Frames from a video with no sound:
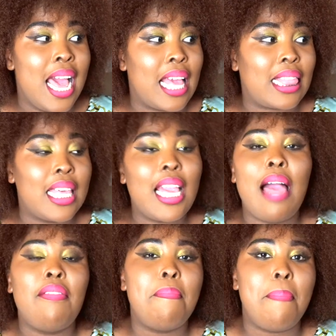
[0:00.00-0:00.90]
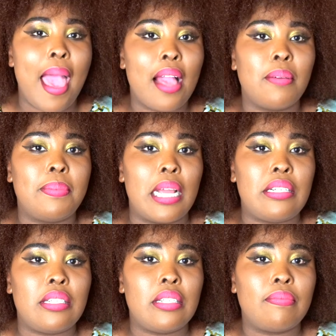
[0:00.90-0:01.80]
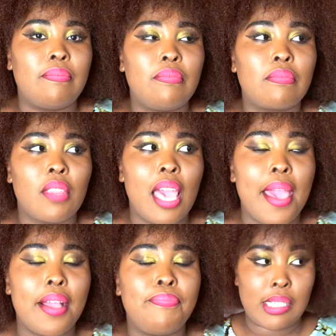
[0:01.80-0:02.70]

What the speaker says: I think I have a bag obsession, okay?